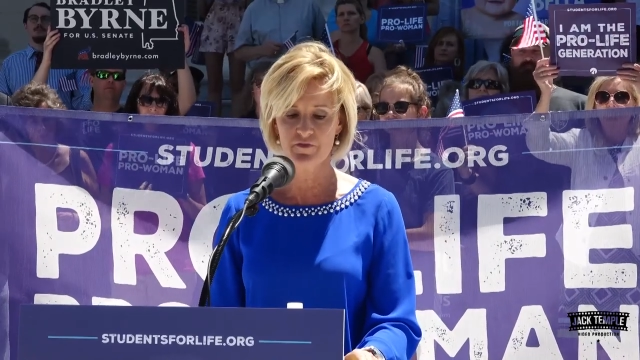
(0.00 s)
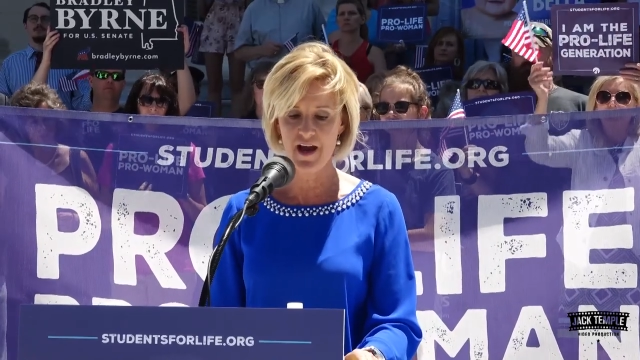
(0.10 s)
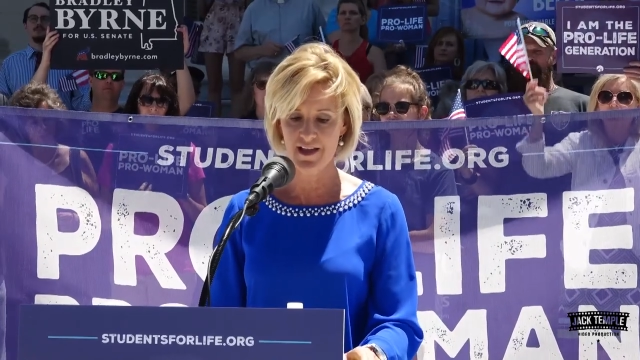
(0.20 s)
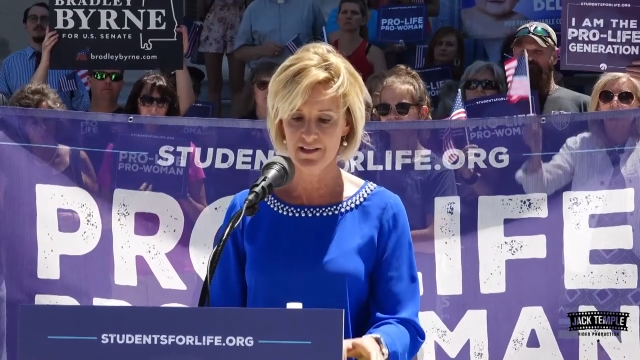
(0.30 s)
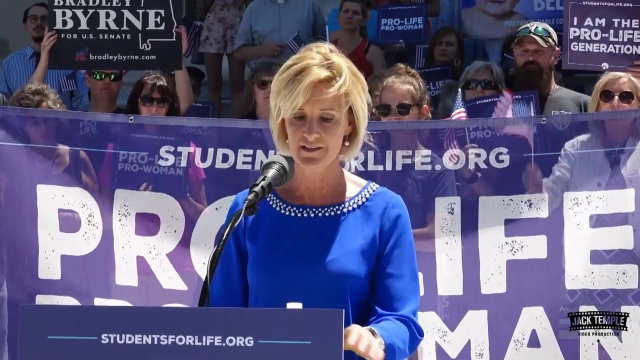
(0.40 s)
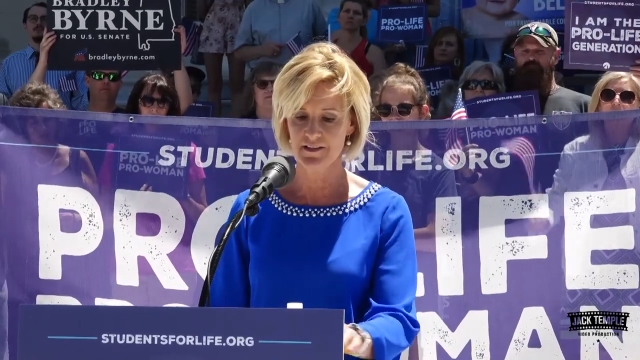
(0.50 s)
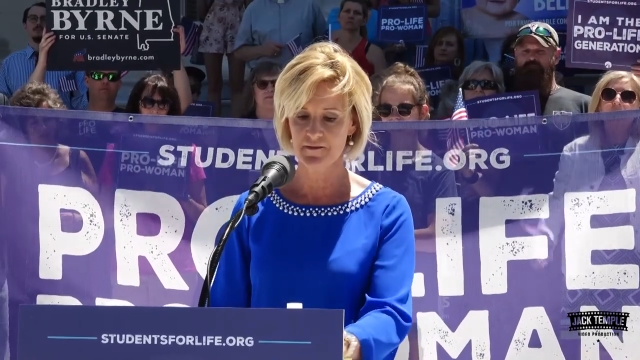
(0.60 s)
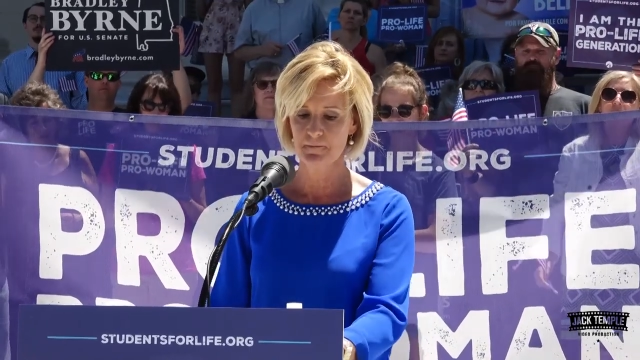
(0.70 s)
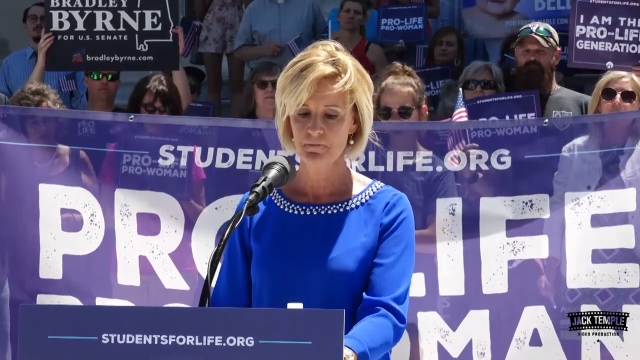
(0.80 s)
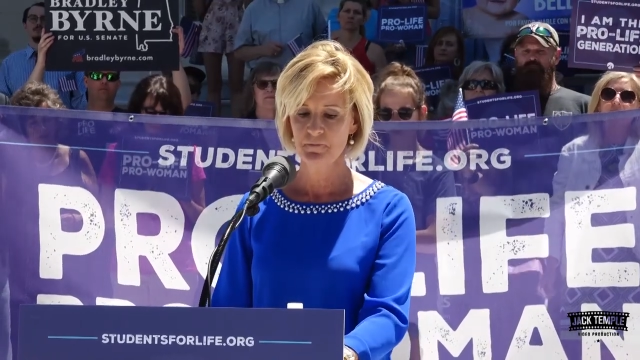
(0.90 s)
violence.
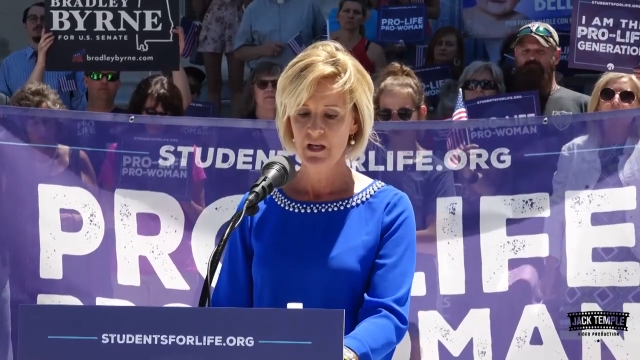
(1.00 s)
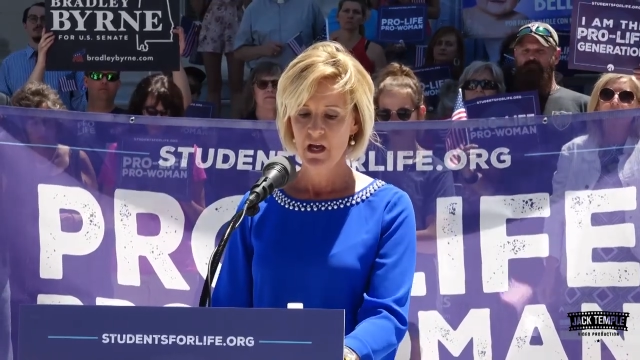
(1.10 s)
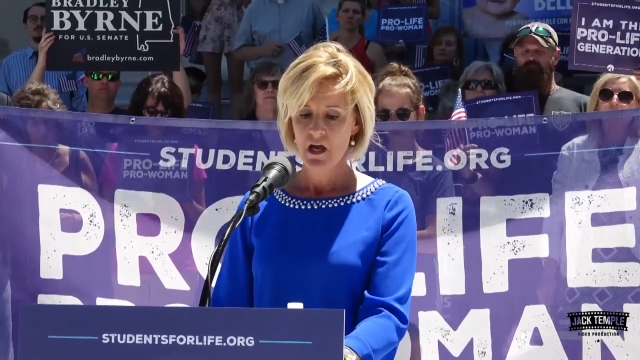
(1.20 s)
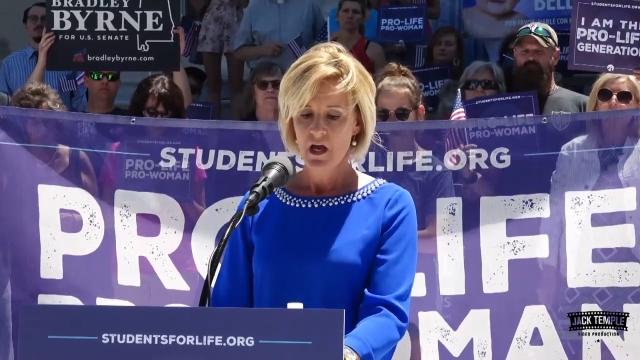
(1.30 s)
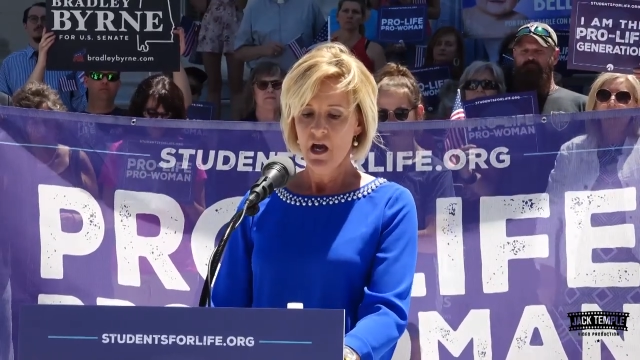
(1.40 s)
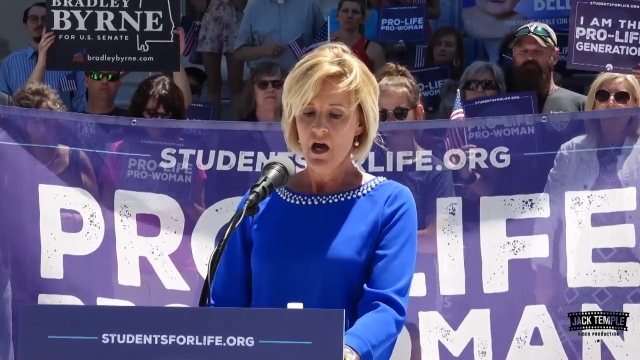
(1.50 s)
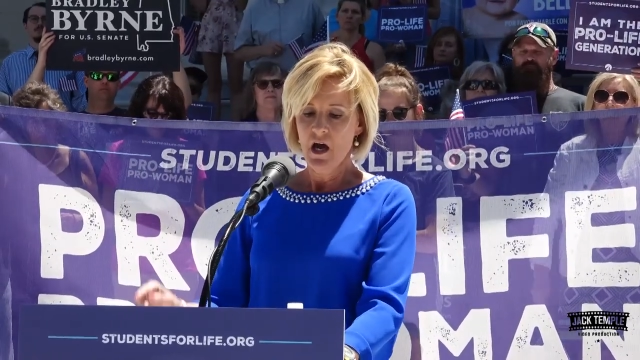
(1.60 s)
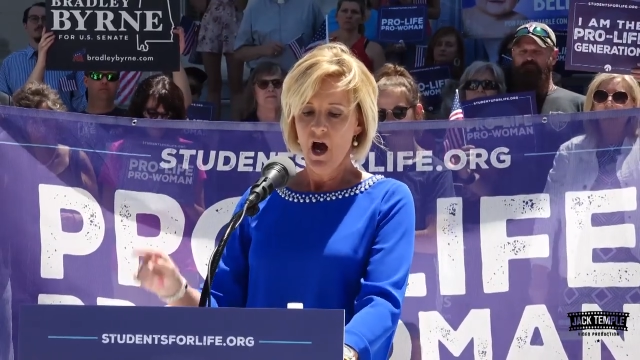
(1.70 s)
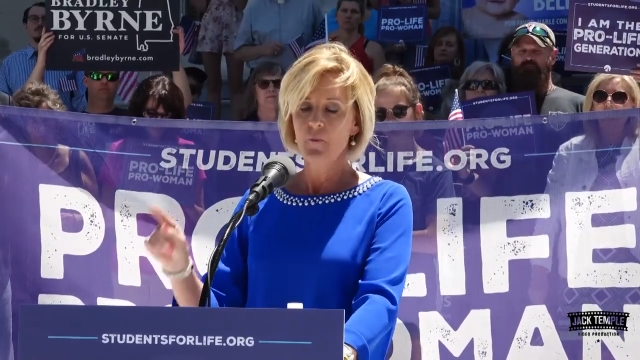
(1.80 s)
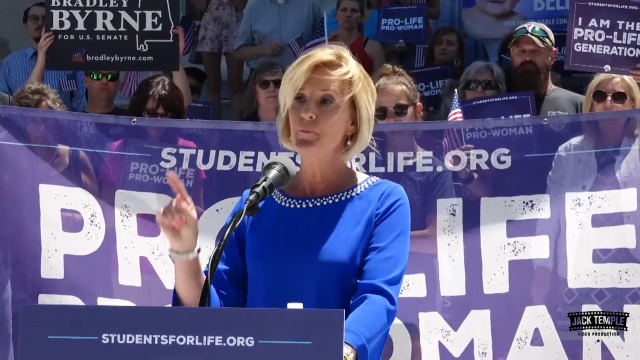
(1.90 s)

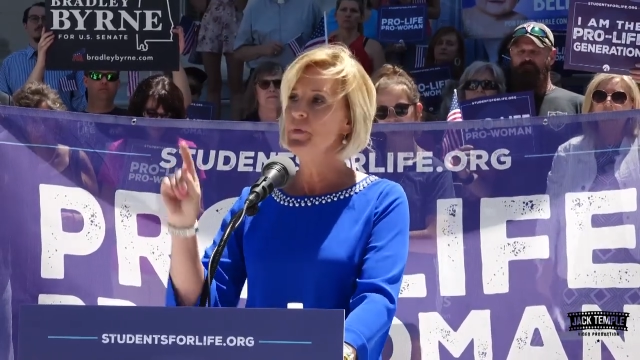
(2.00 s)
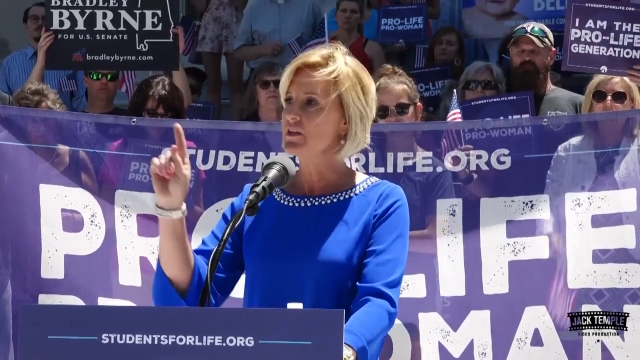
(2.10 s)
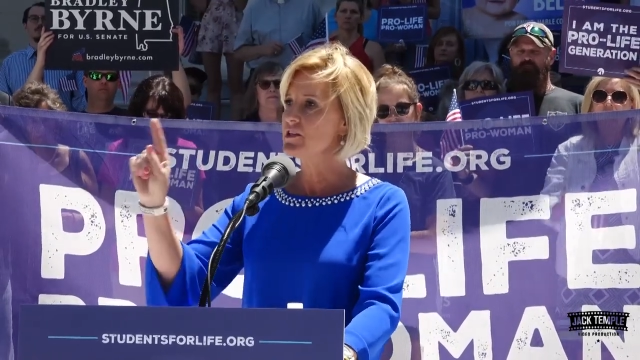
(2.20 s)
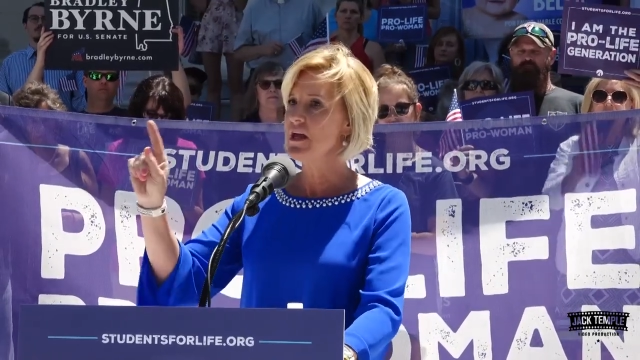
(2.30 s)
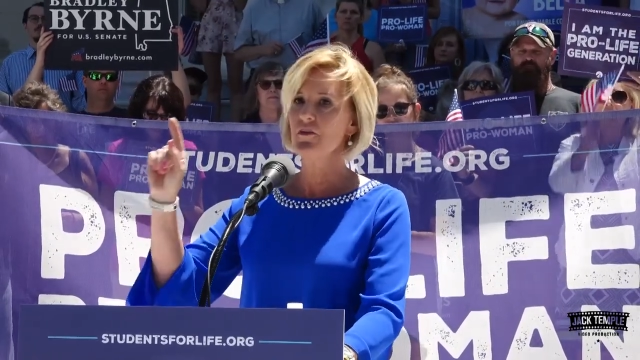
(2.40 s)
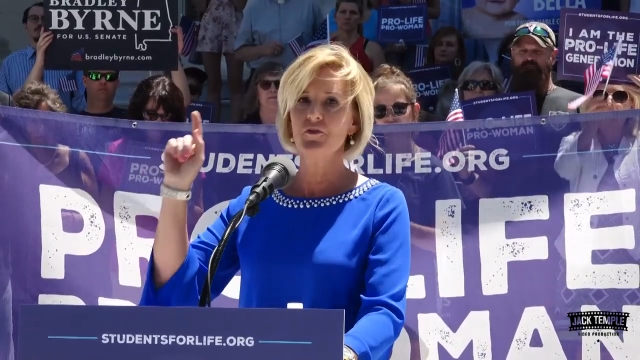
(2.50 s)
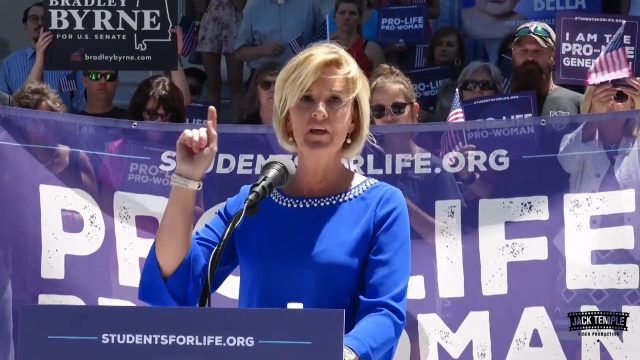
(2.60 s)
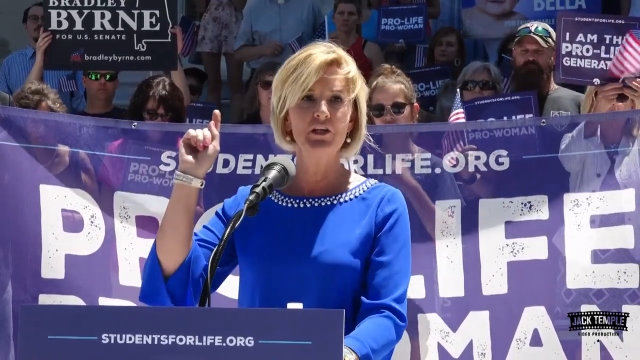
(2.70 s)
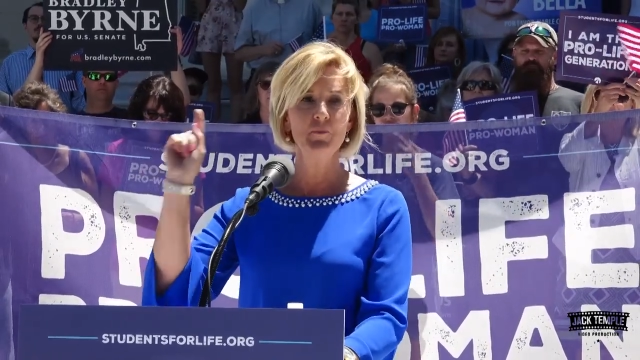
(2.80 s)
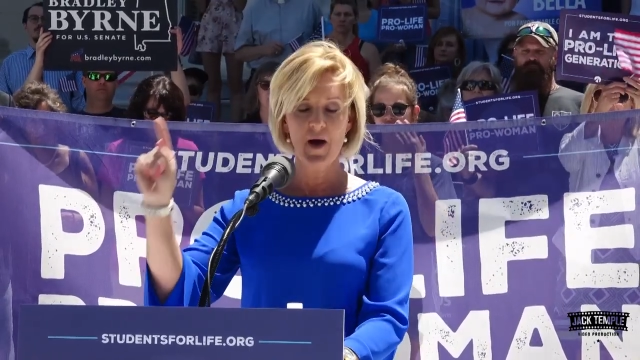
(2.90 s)
Uh, here's another
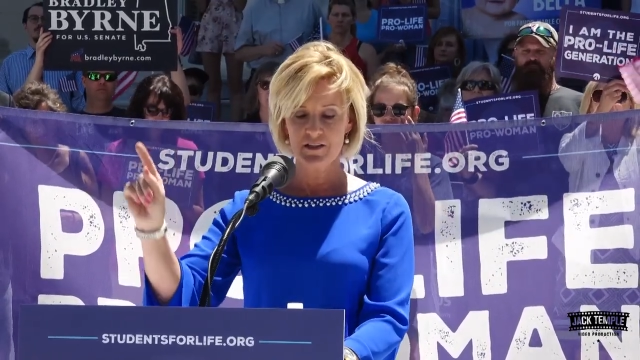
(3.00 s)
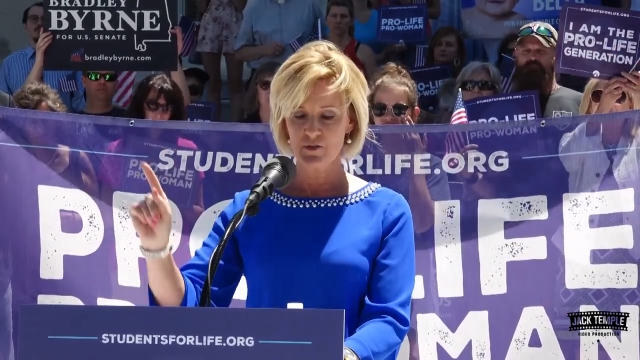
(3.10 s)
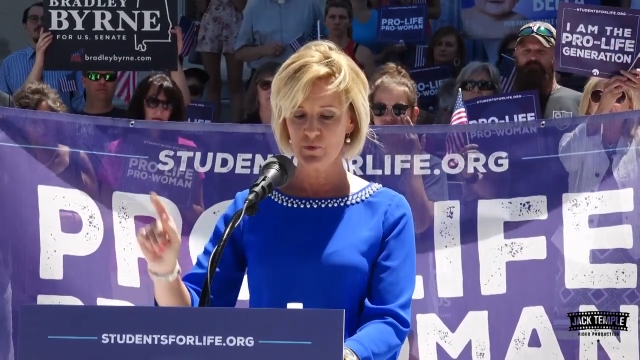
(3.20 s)
thing you must